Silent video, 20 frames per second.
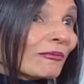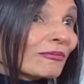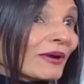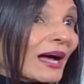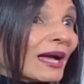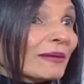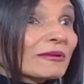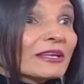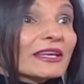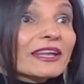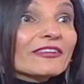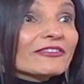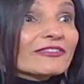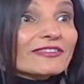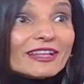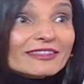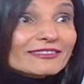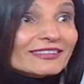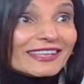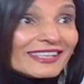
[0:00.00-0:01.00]
Sure. I mean, it's
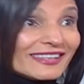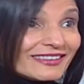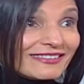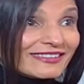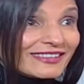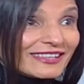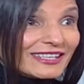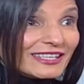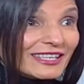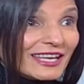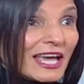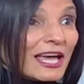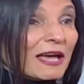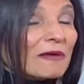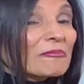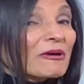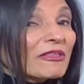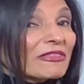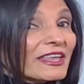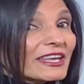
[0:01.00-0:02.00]
not easy,
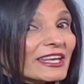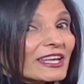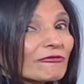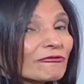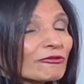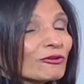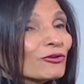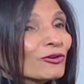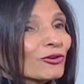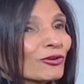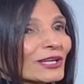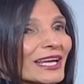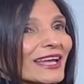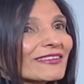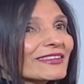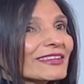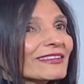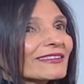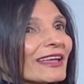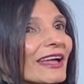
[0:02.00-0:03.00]
but then if you look
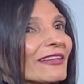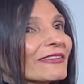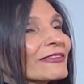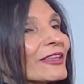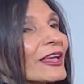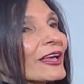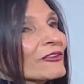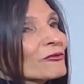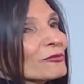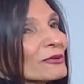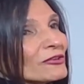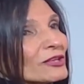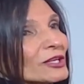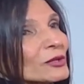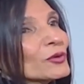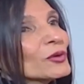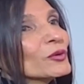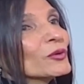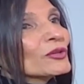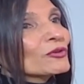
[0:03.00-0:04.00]
at it, and especially
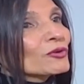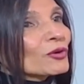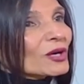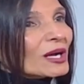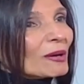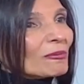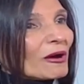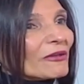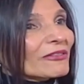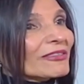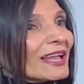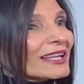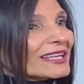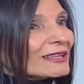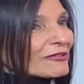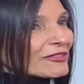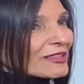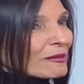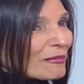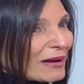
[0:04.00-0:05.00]
when we talk about
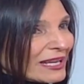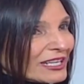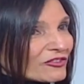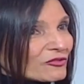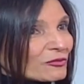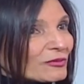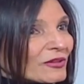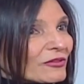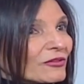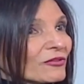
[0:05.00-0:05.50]
like the management,